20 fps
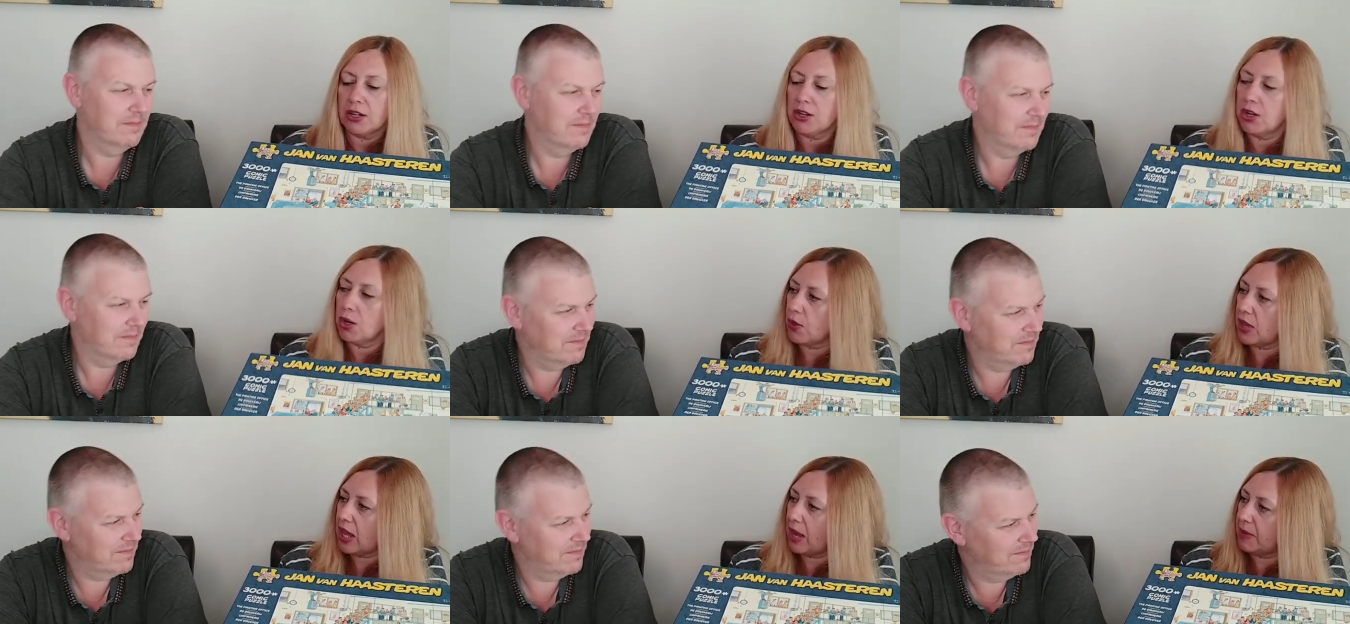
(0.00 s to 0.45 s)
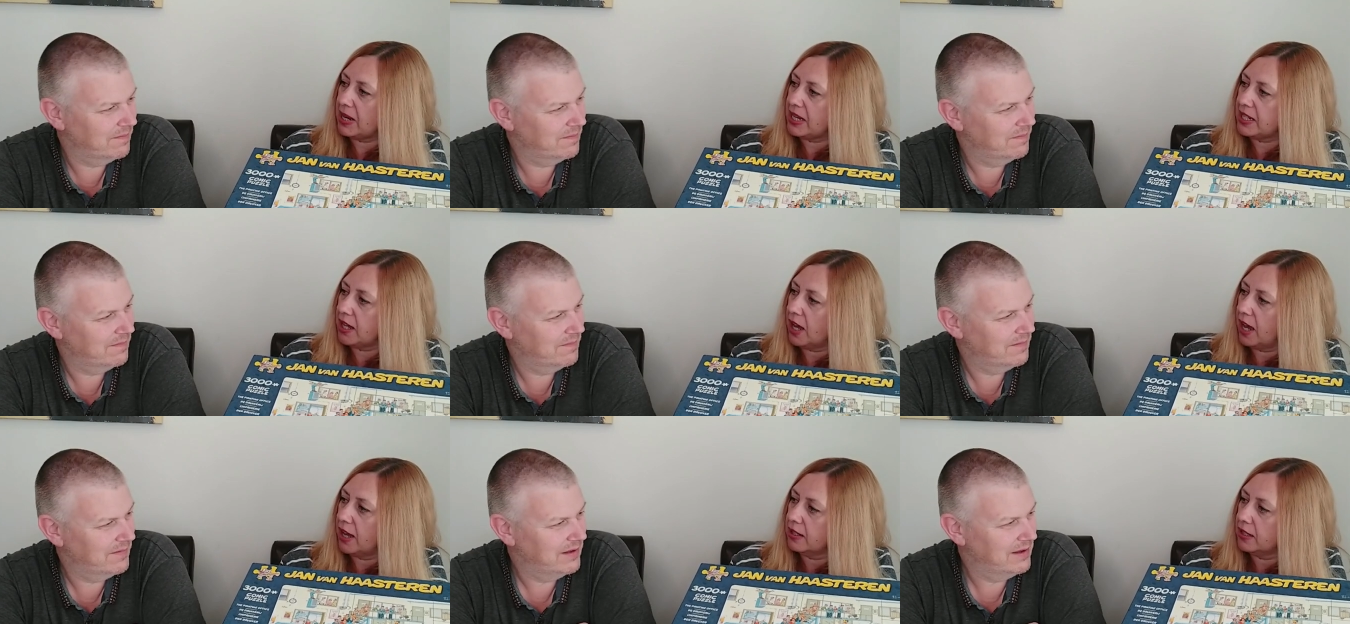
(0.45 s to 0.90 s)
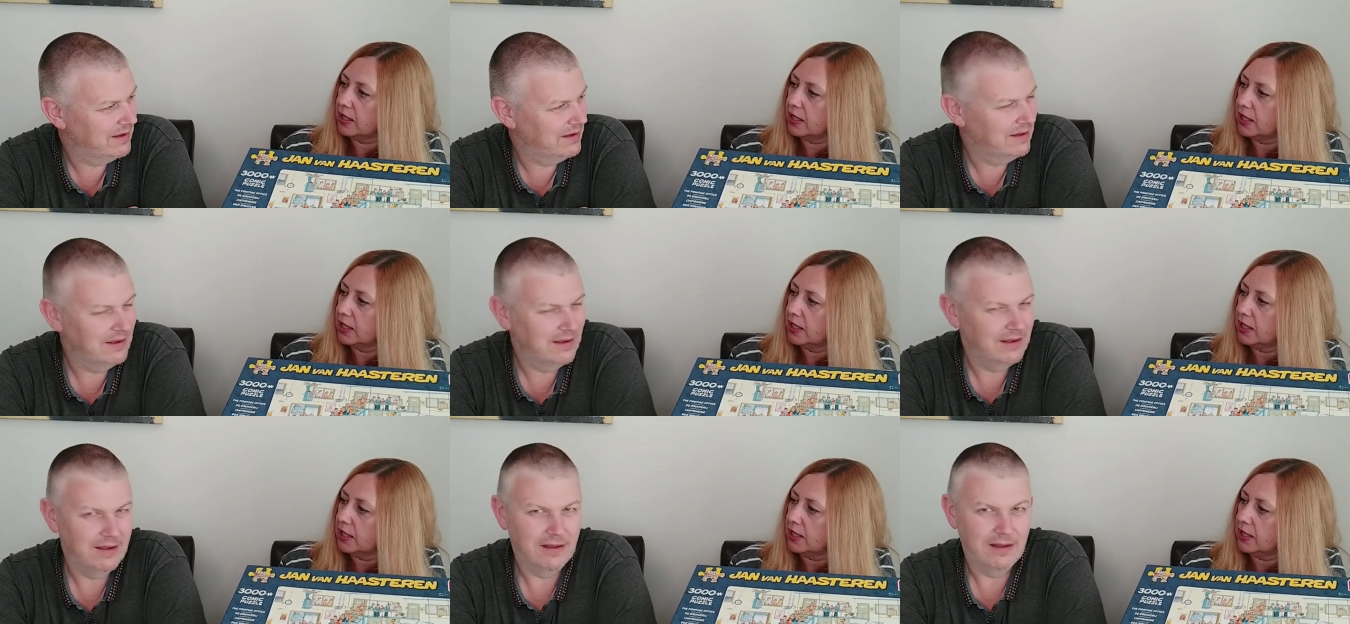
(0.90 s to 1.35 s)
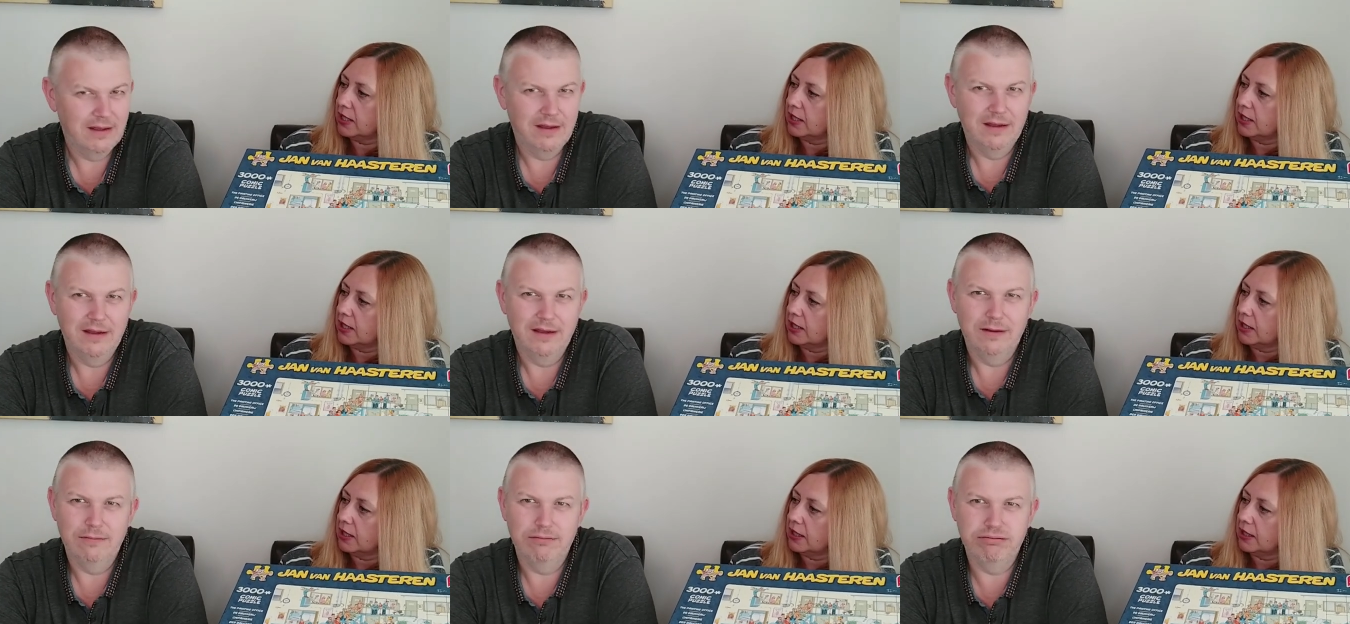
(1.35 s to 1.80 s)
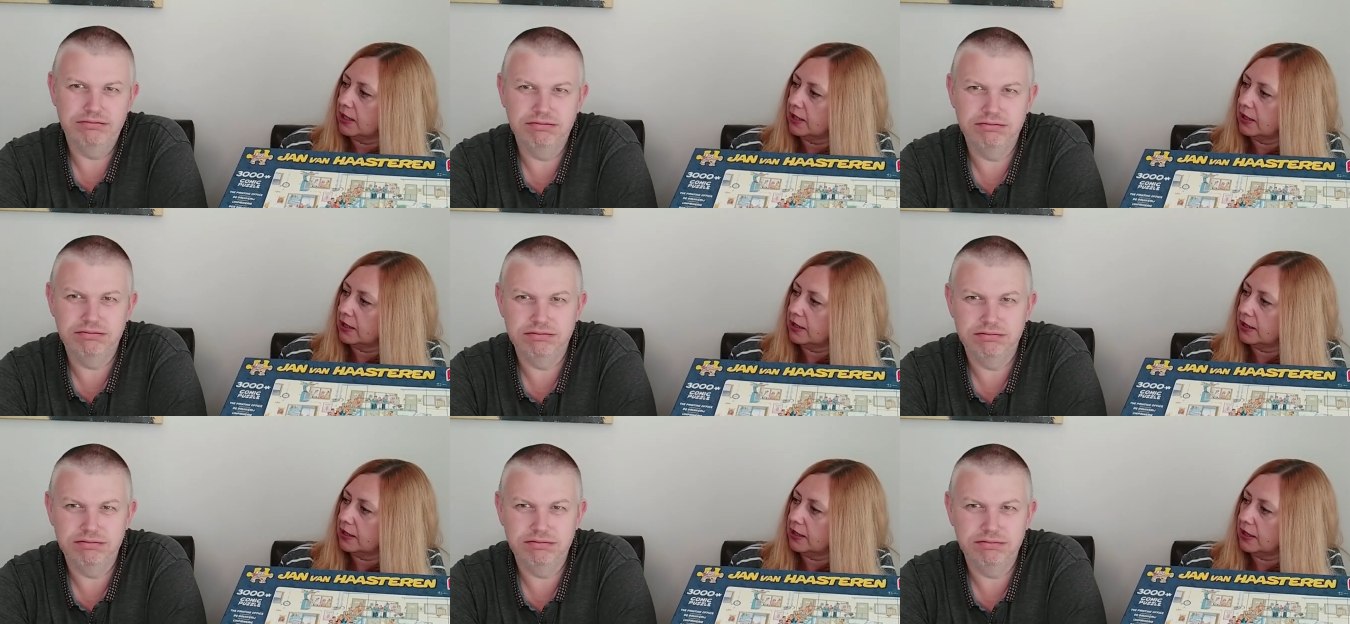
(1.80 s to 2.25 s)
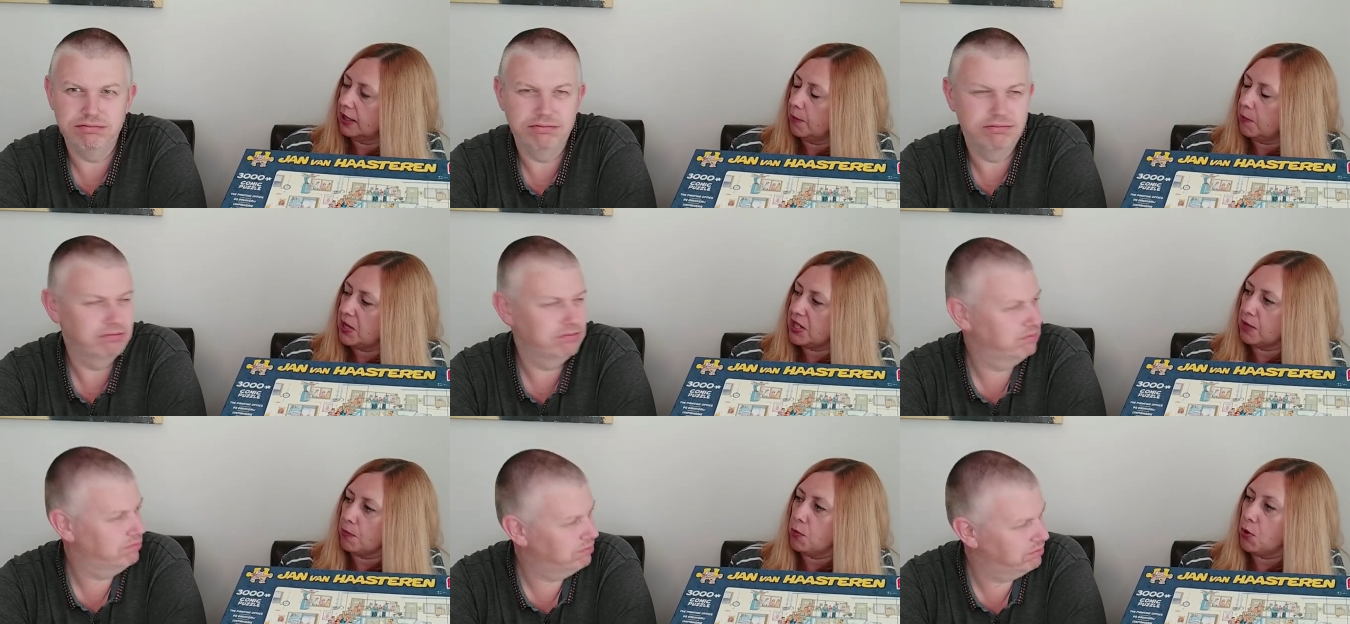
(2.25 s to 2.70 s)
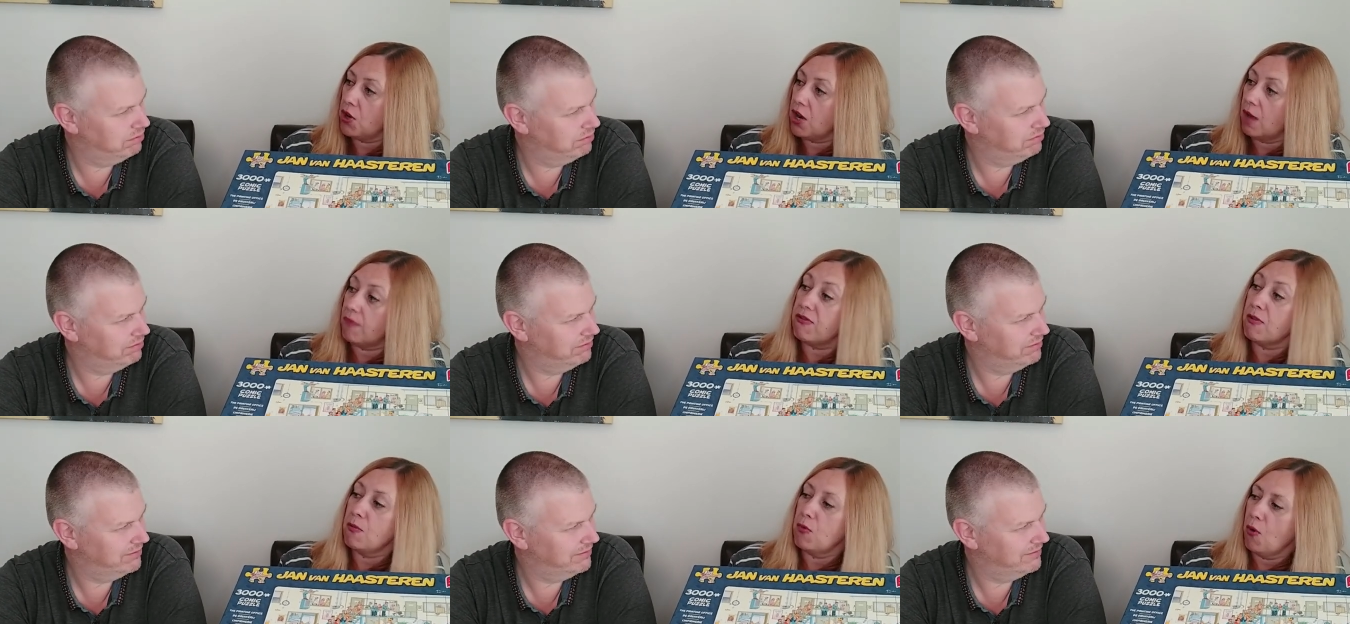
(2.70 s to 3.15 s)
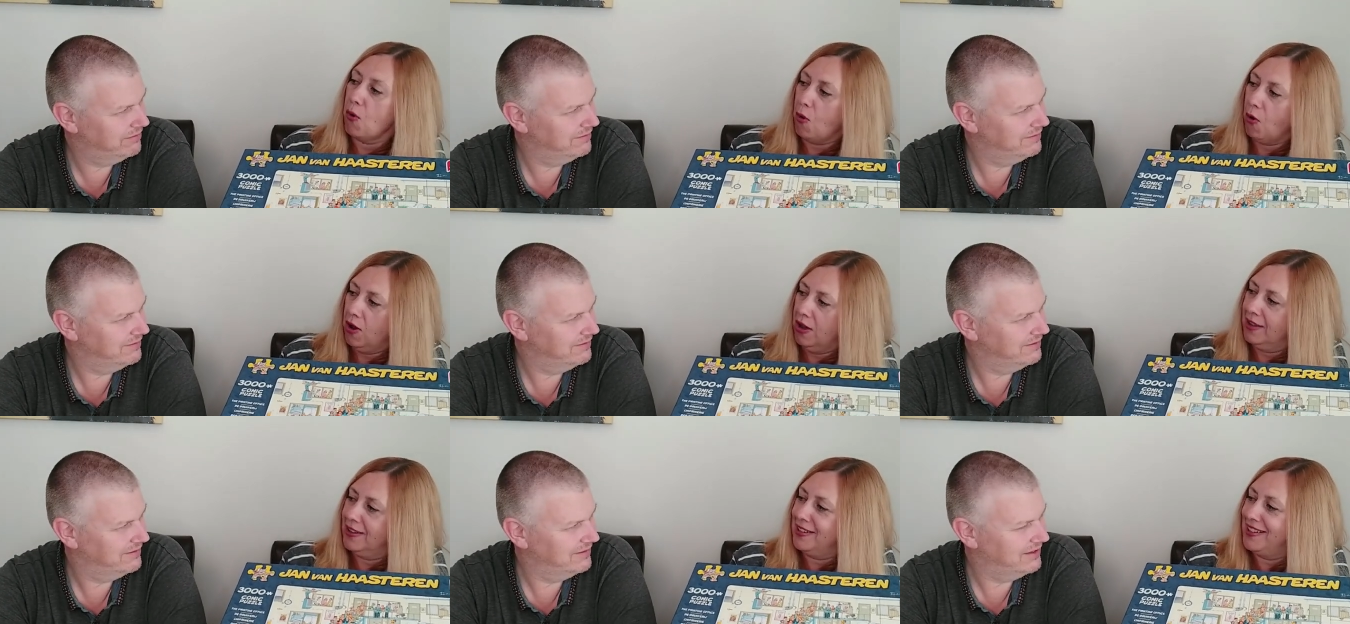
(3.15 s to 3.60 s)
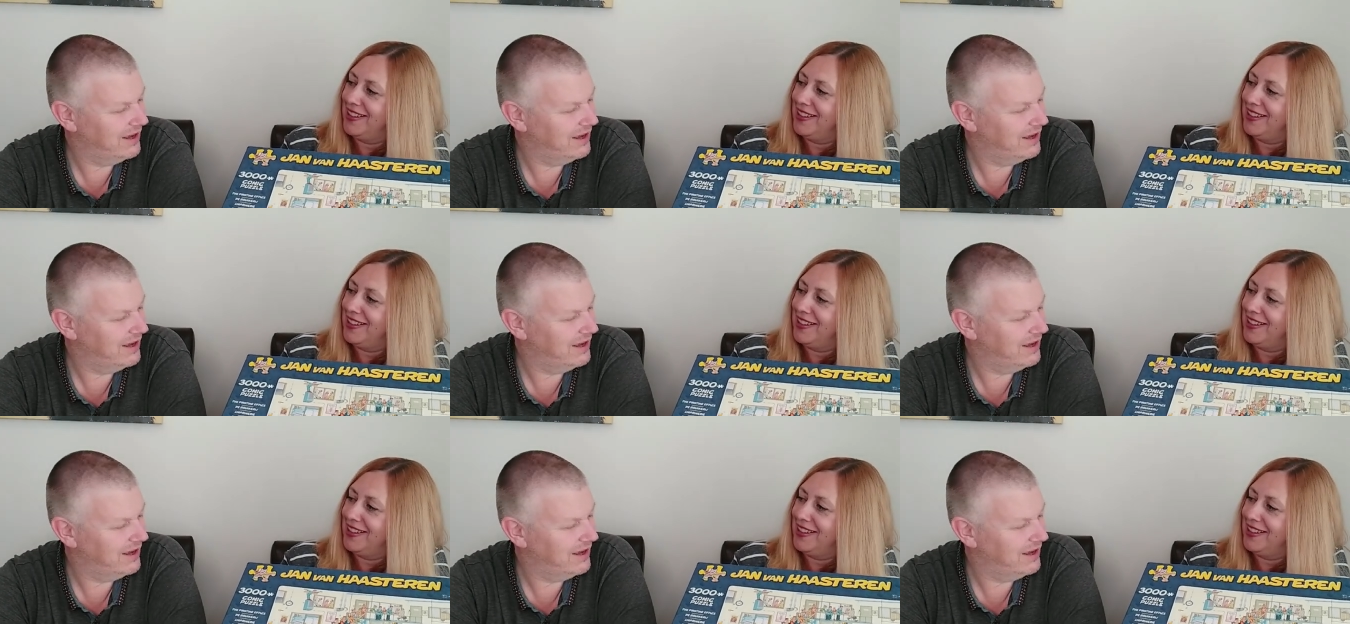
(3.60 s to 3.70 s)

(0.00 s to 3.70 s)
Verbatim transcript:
Speaker 1: So you know what that means, hun? It means I'm putting up for more.